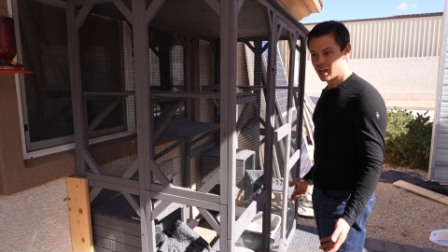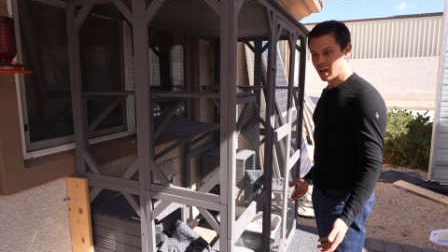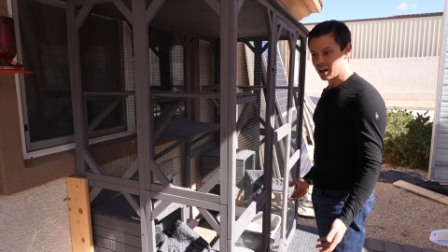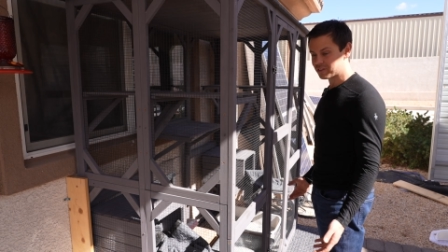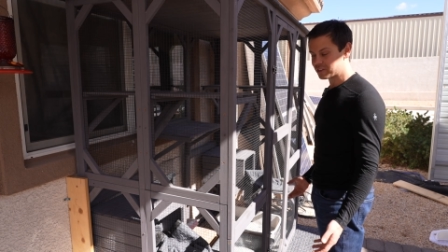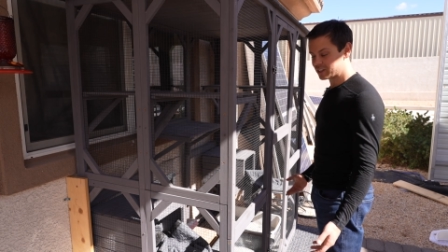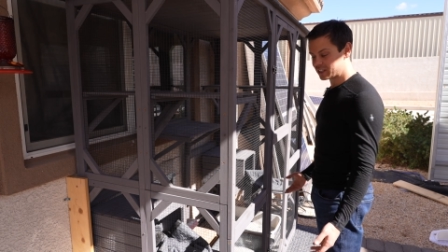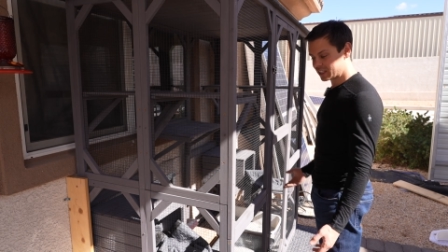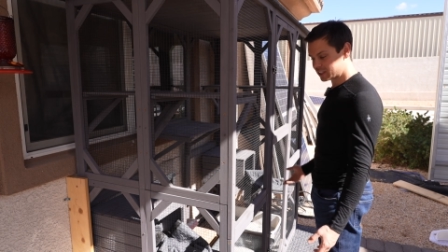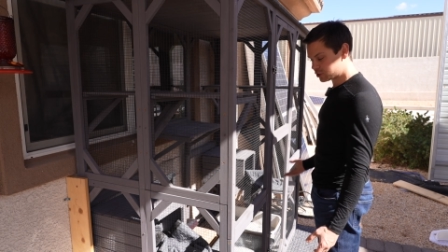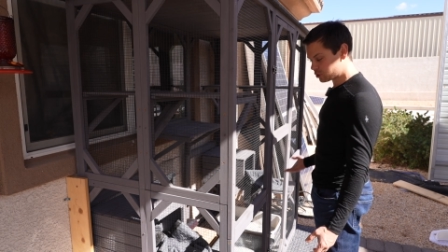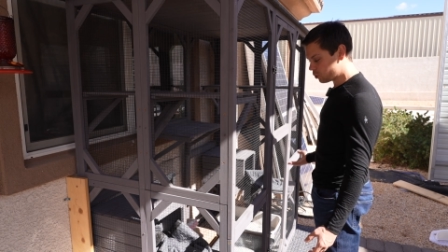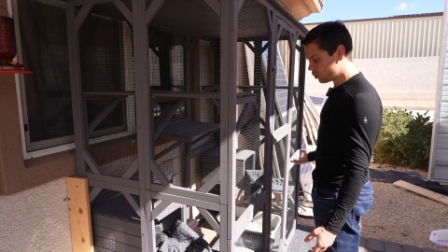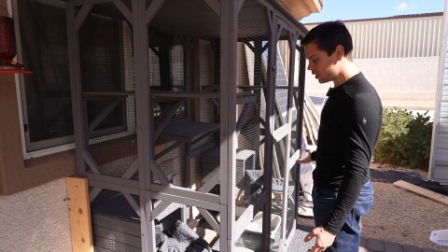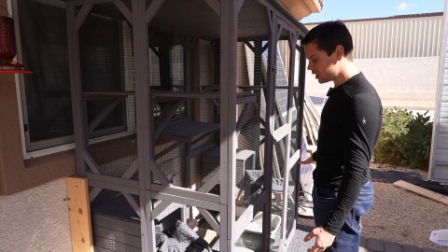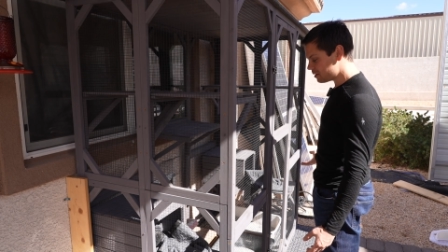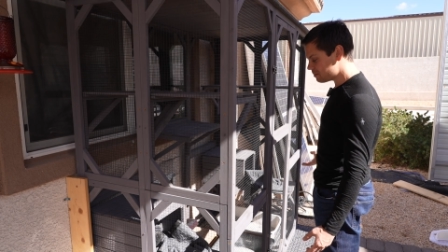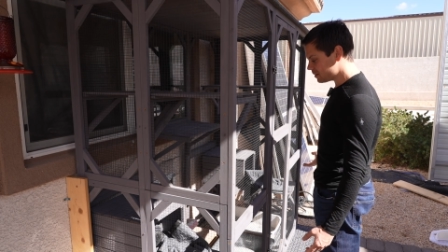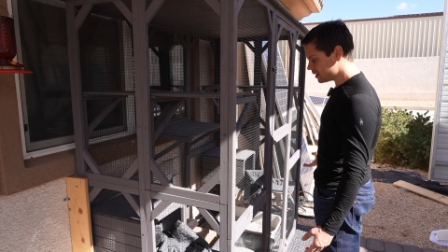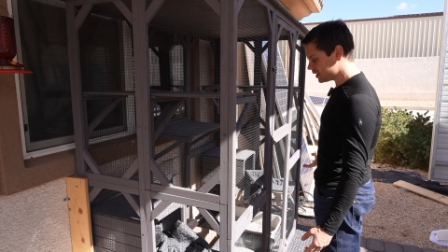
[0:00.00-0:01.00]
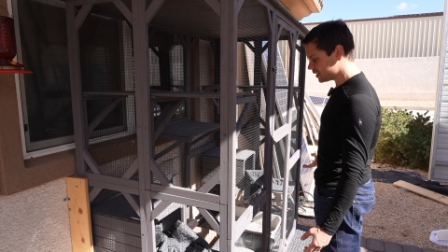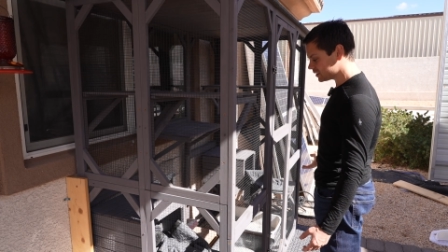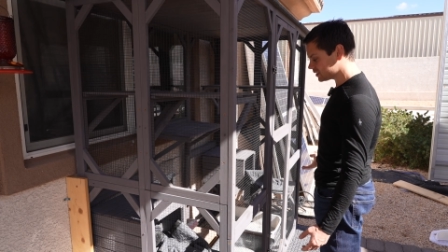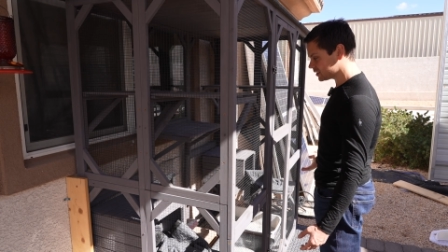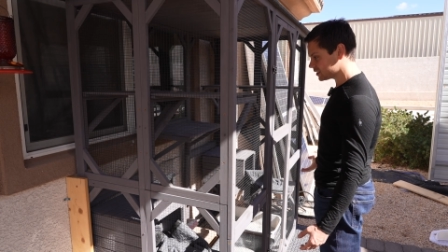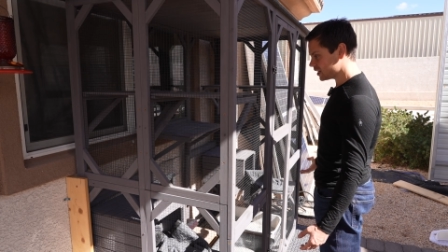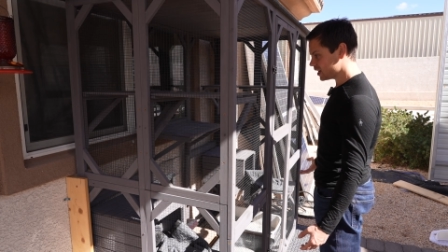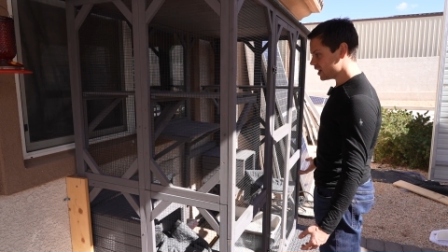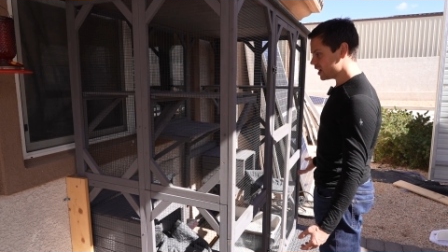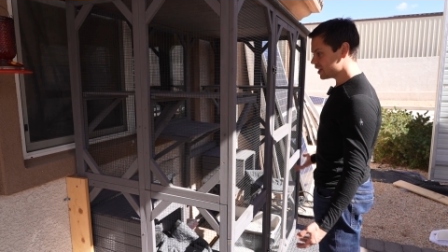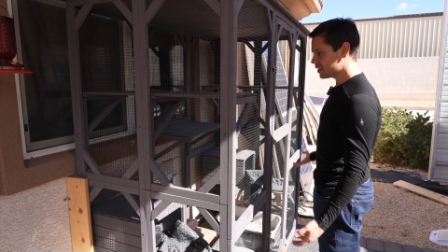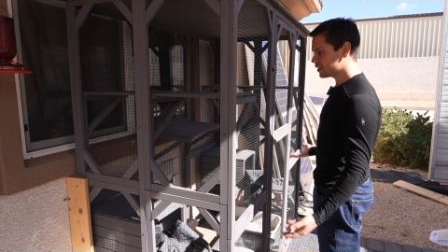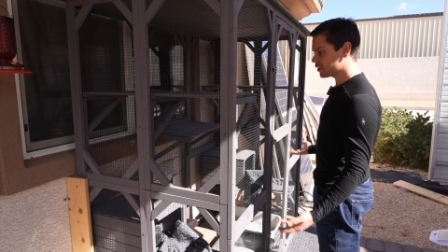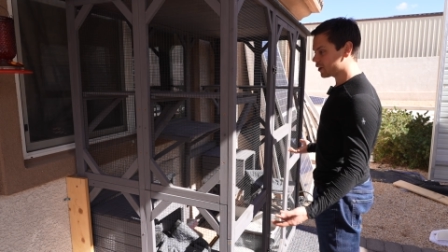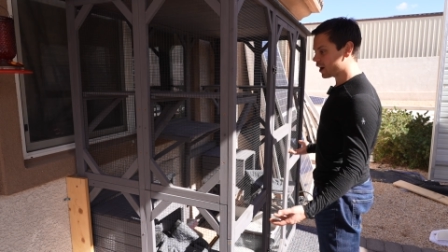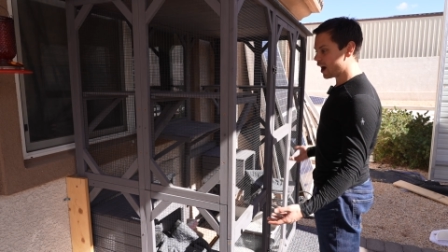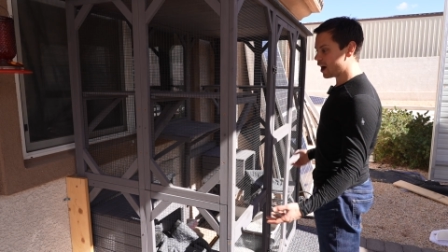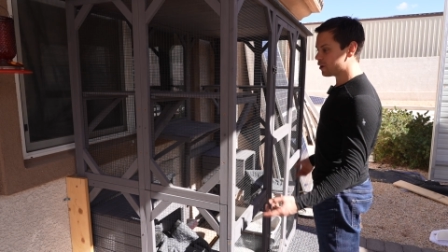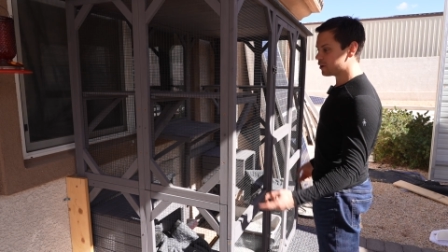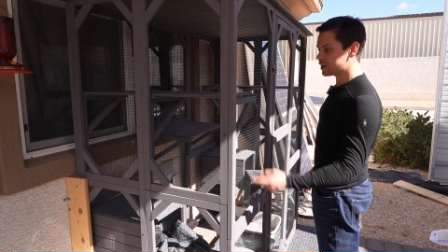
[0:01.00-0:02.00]
Every like twenty minutes,
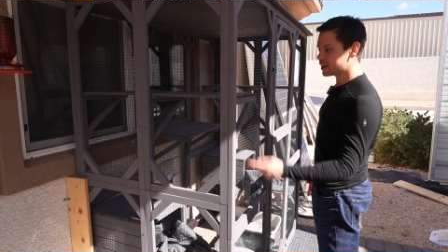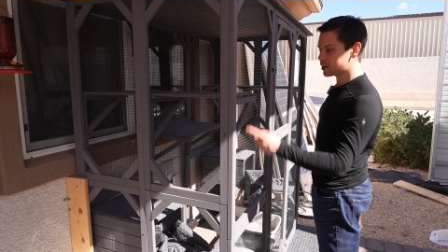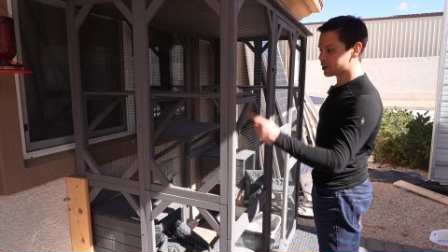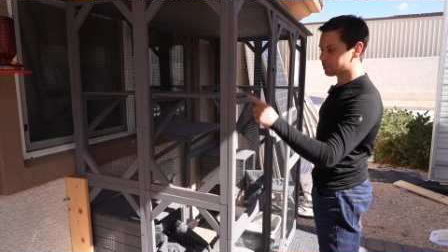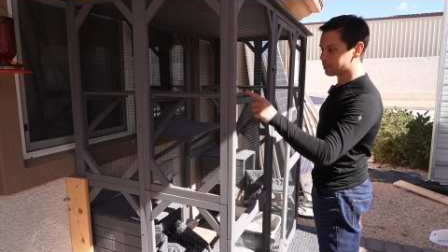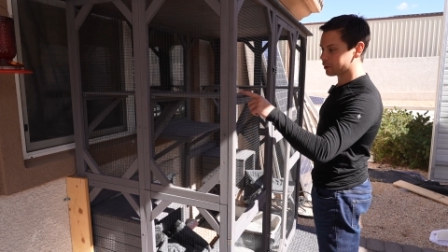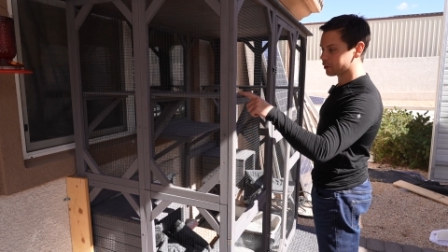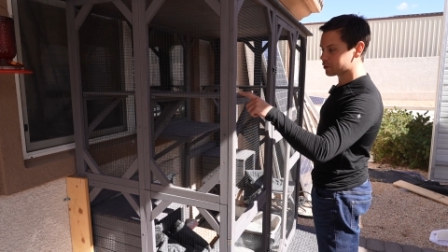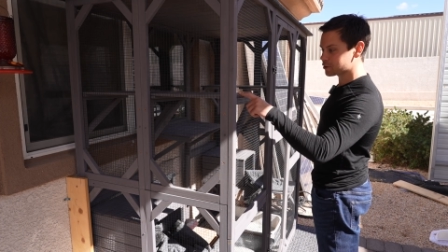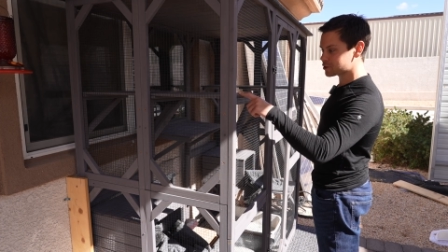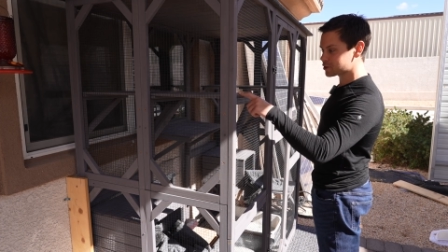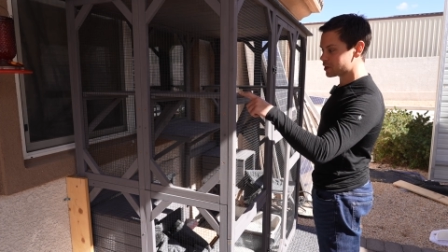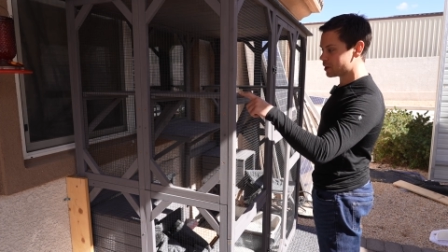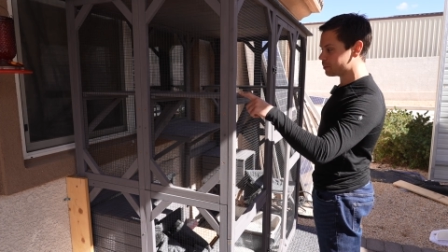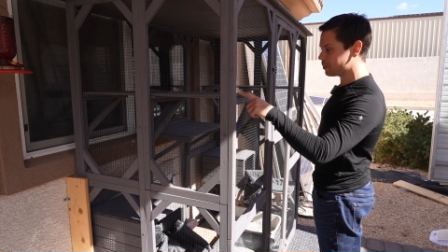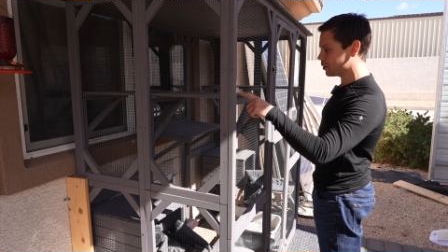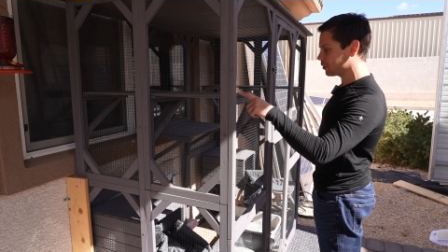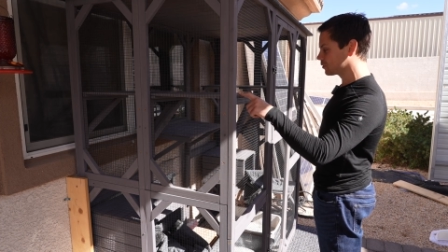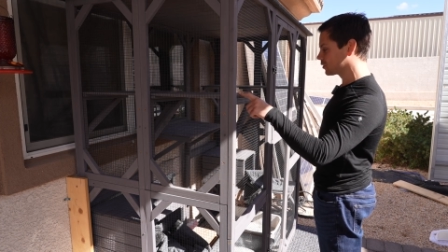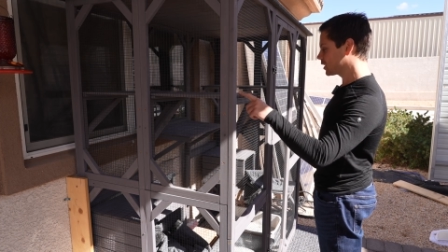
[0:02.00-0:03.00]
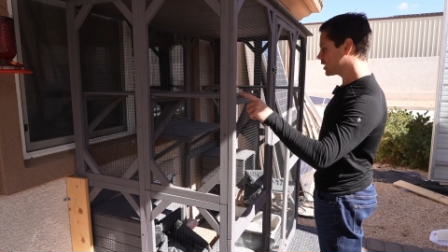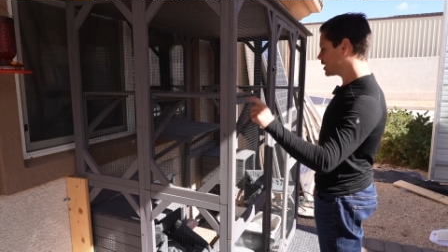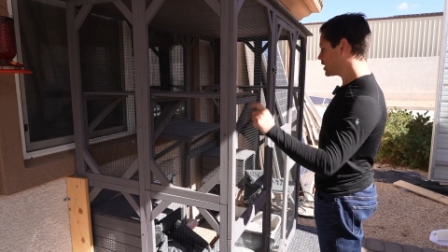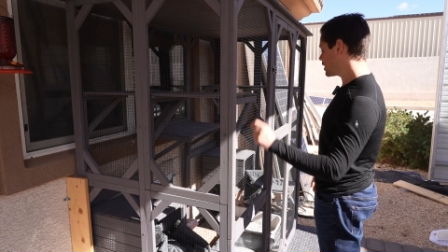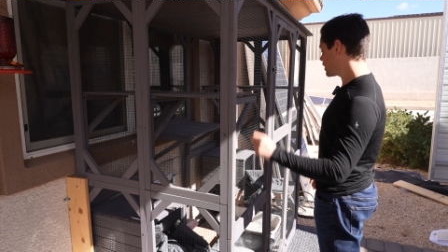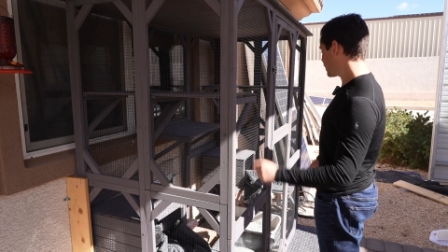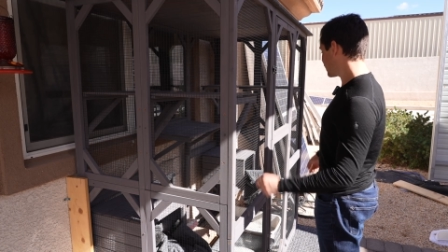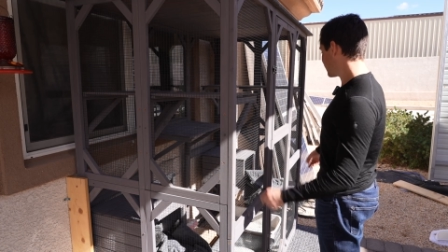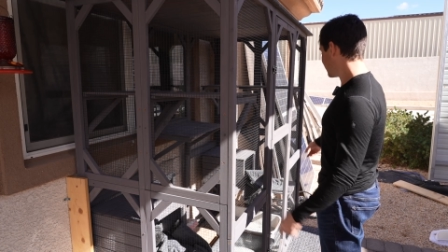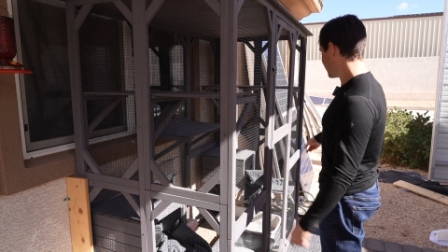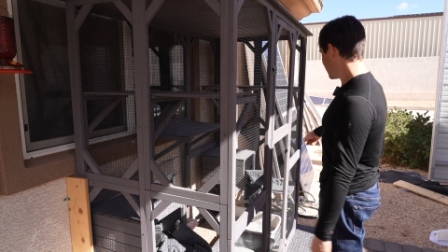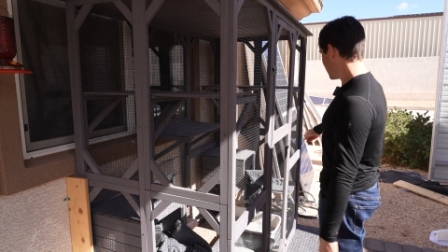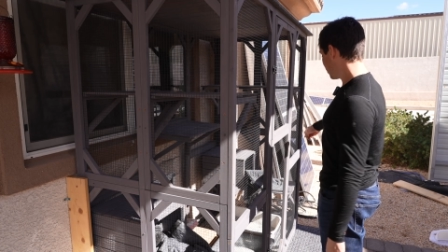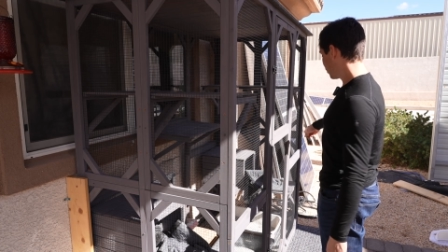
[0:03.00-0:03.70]
they're out here perched up over here,